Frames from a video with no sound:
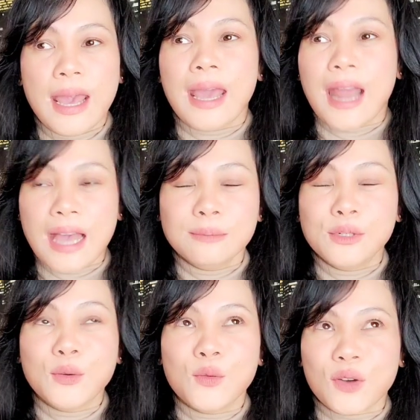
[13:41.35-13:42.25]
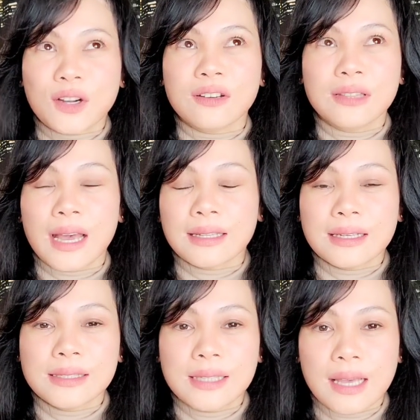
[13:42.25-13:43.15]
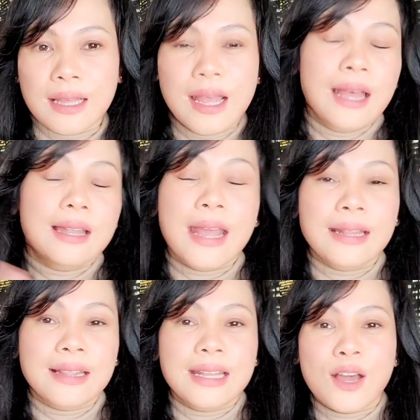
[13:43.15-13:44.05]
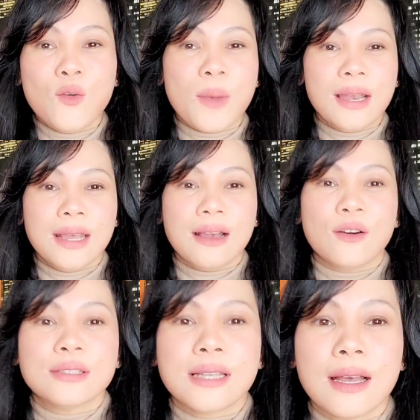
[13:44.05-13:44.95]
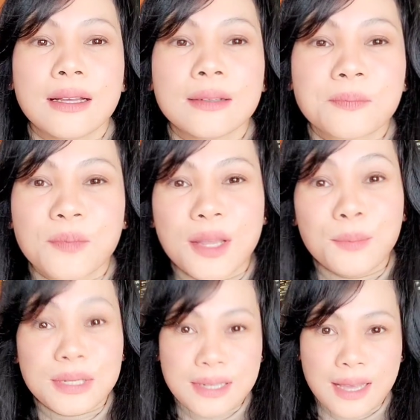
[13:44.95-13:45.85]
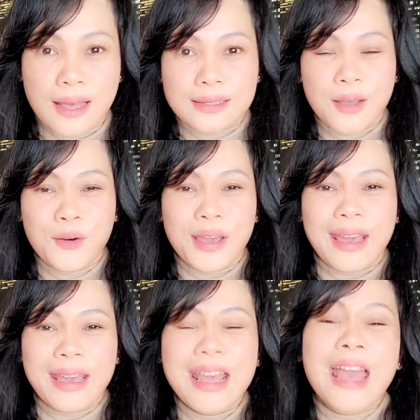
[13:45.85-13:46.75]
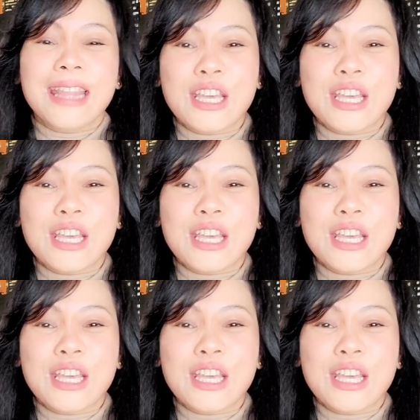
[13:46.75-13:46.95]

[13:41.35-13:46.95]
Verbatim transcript: And I have to work on that kasi lately nahumaling ako sa BTS, okay?